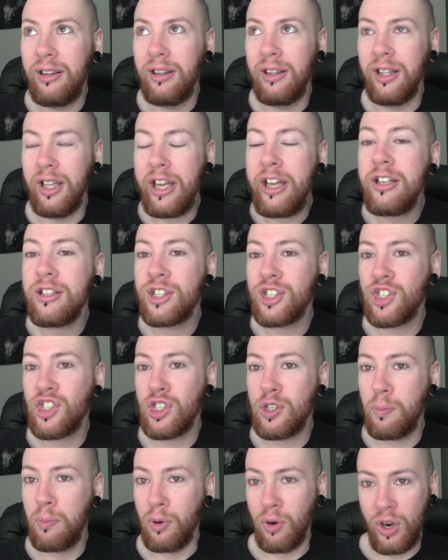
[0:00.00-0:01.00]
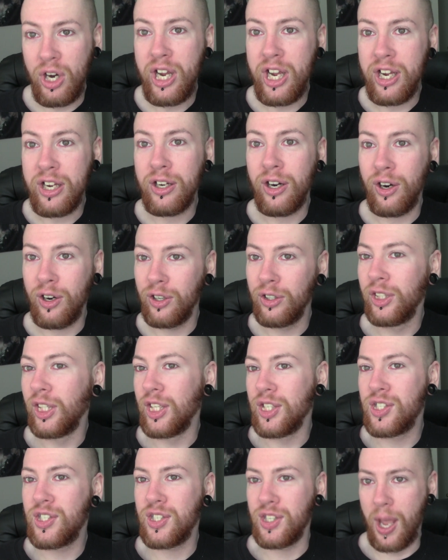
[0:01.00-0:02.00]
late spring,
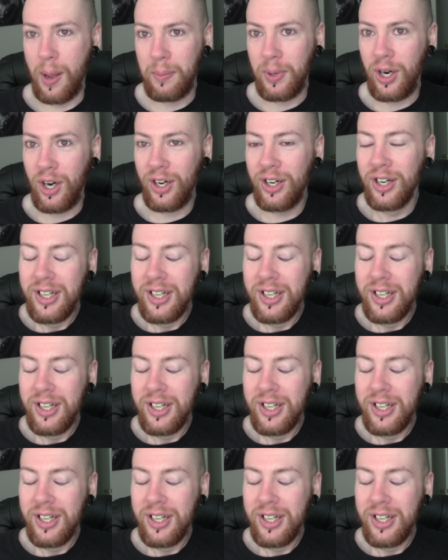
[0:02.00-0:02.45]
early summer.